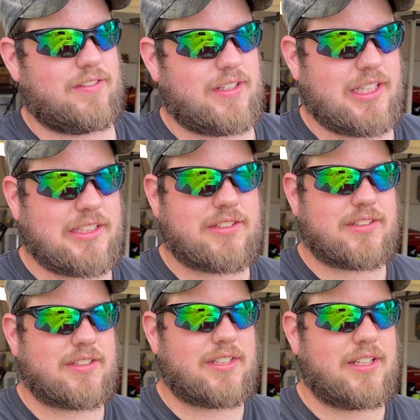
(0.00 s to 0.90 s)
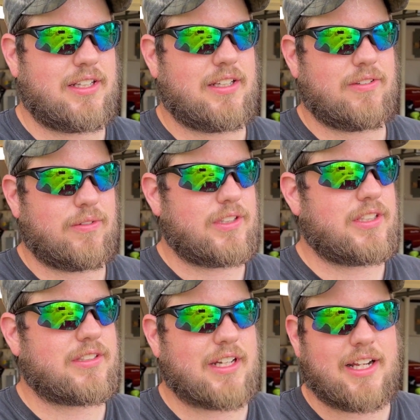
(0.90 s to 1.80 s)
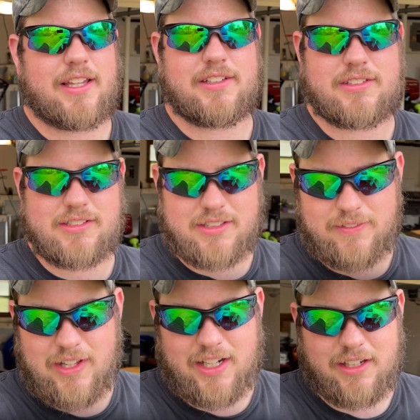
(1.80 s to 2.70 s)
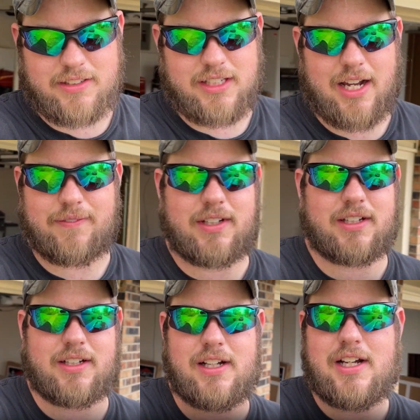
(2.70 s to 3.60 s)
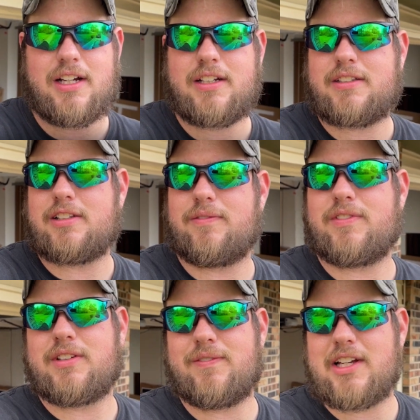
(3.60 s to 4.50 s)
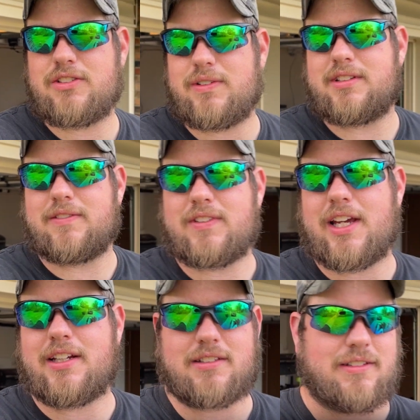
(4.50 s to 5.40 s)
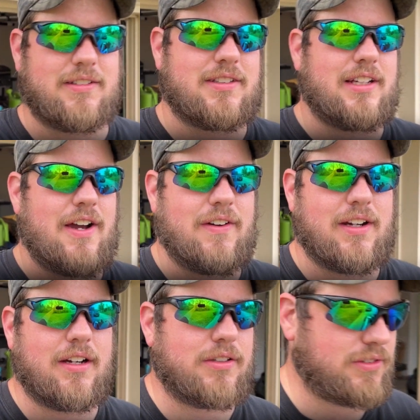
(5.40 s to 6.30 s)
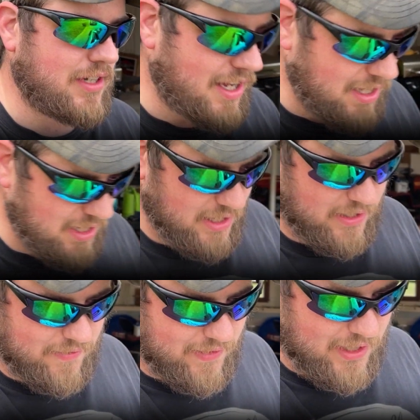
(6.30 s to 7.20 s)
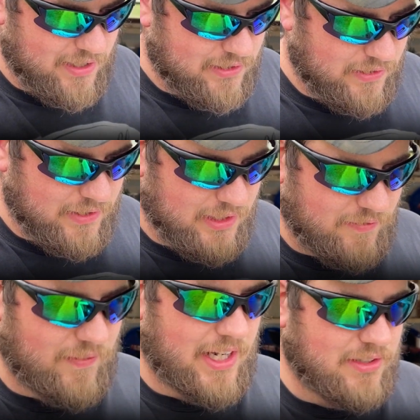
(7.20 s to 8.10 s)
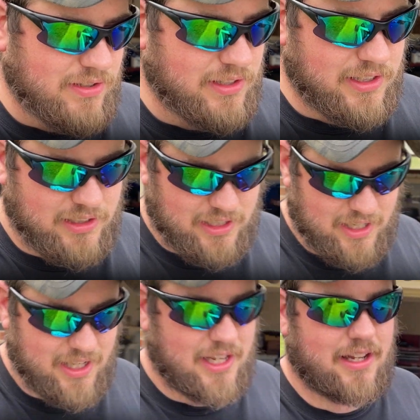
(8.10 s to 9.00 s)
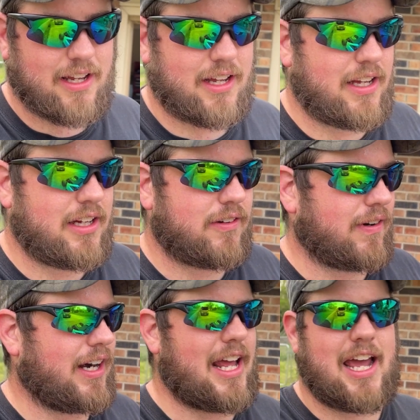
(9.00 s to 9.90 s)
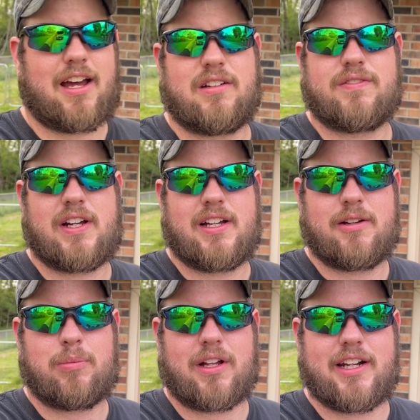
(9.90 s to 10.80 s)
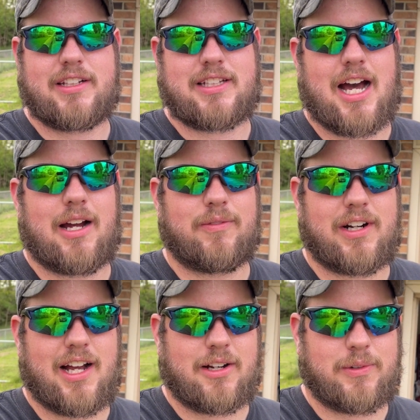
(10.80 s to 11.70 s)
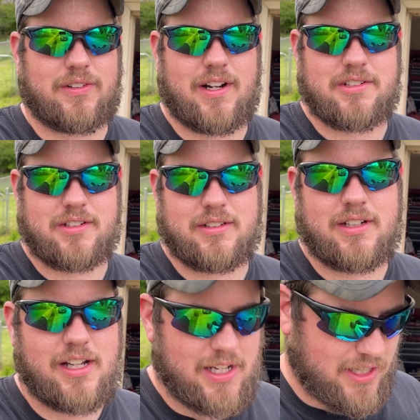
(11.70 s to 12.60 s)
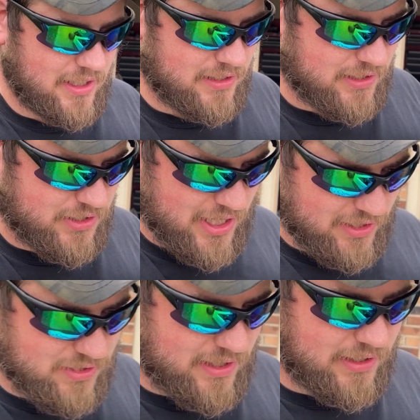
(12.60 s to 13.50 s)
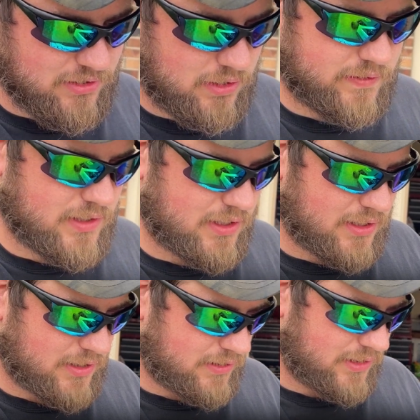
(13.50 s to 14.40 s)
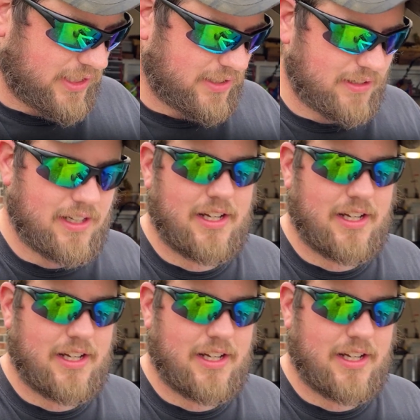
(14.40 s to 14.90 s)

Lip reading: this just seemed like a good time to mess with some things and see how it goes. We're gonna do it, we're gonna have plenty of time. We're not gonna be rushing to change things over, and